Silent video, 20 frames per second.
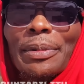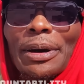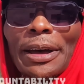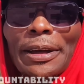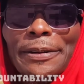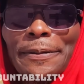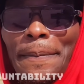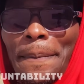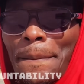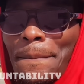
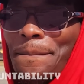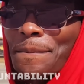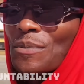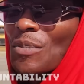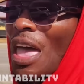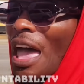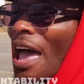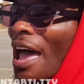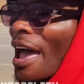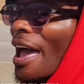button,
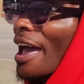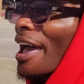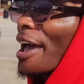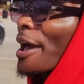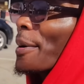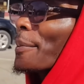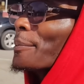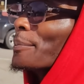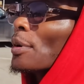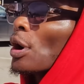
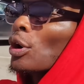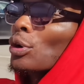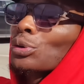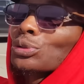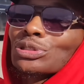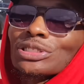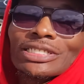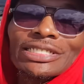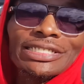and most